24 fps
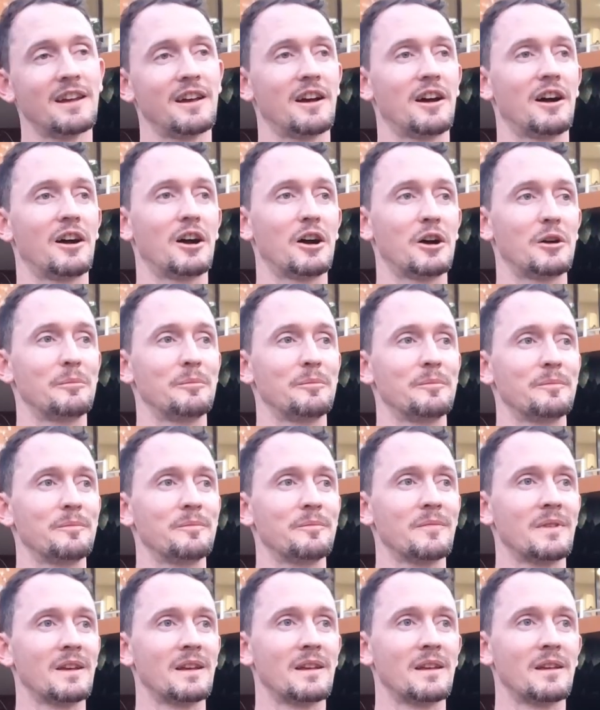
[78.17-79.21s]
um,
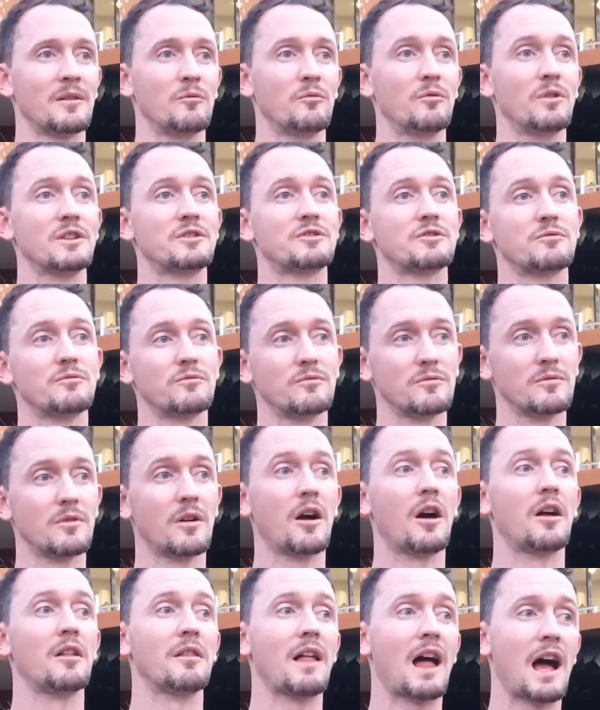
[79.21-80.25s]
which
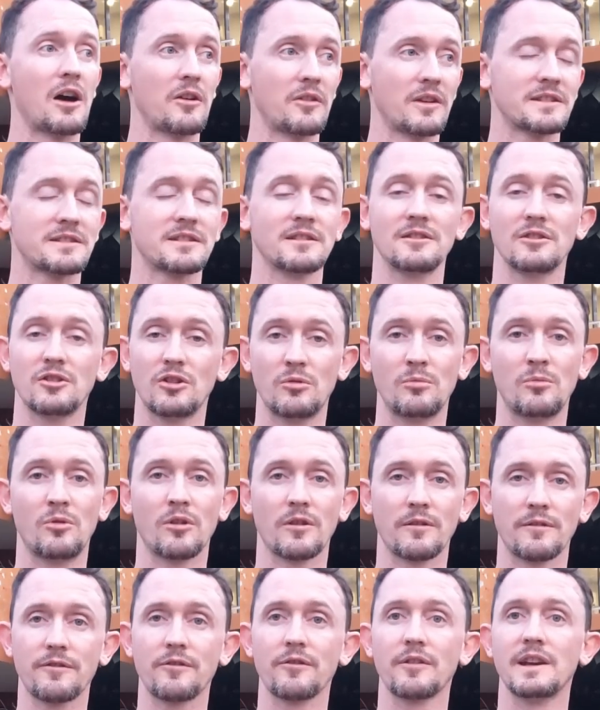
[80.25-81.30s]
allowed us a little
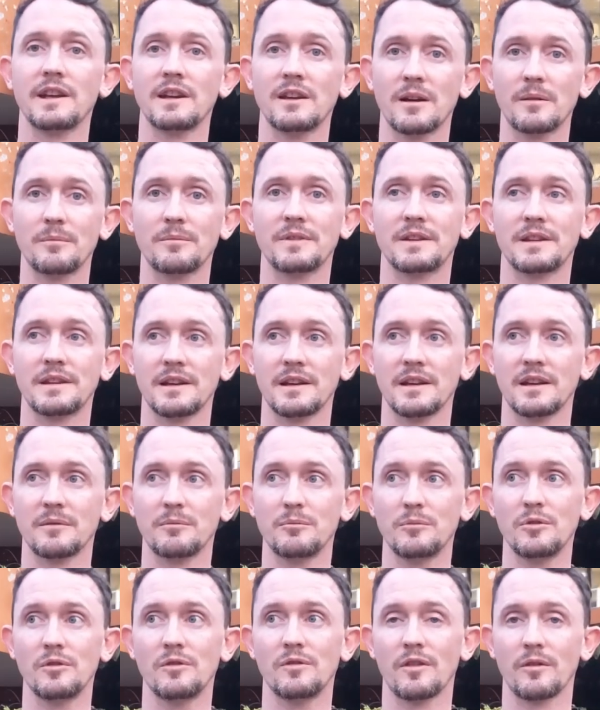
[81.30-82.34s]
more freedom to
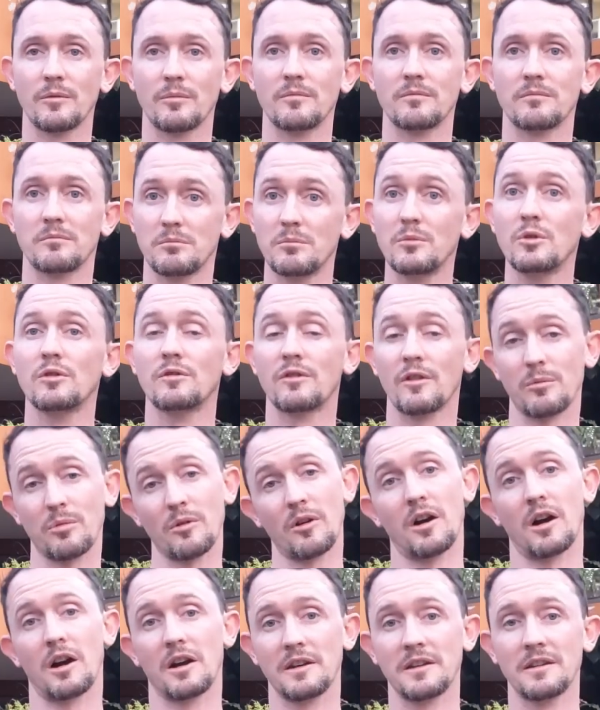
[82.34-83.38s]
move
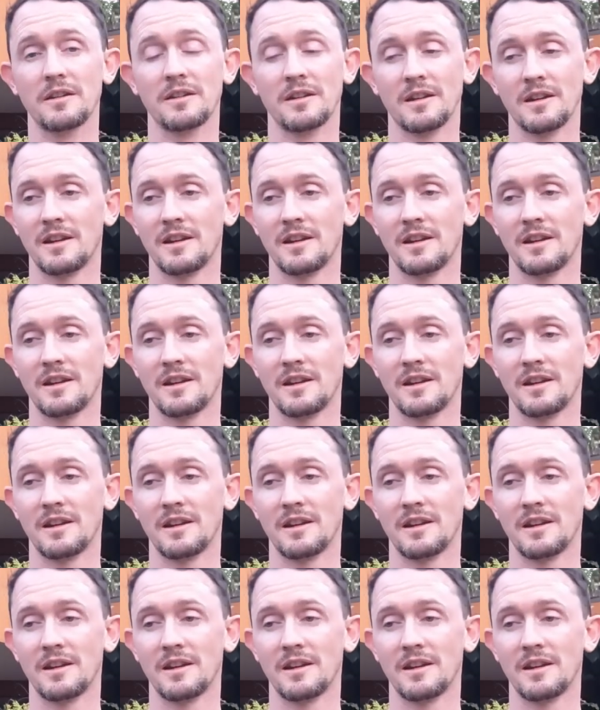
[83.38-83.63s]
abroad.